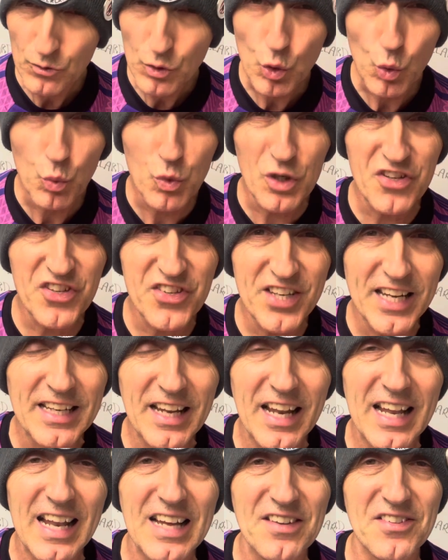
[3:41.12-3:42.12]
We've seen
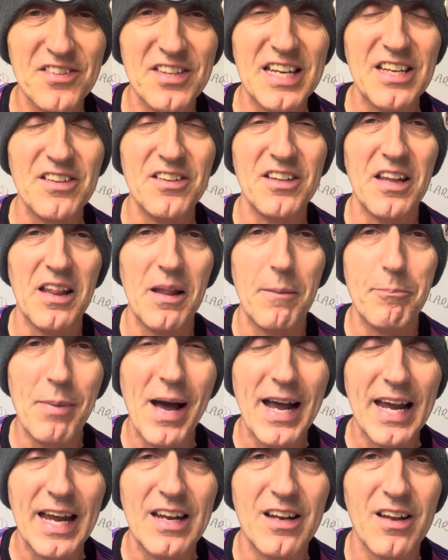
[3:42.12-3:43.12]
it last season at the
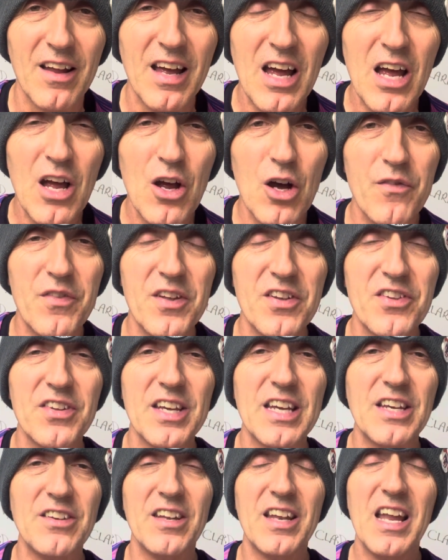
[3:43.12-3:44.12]
back end of the
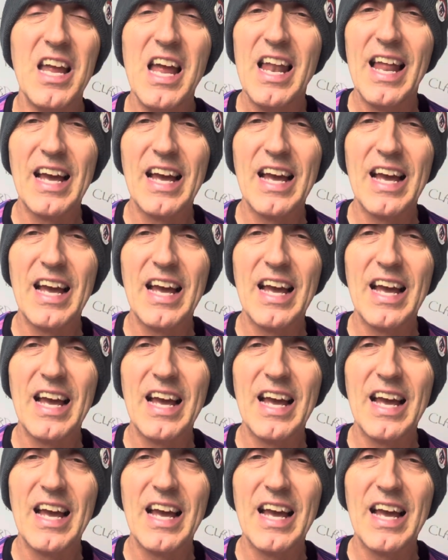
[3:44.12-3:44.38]
season.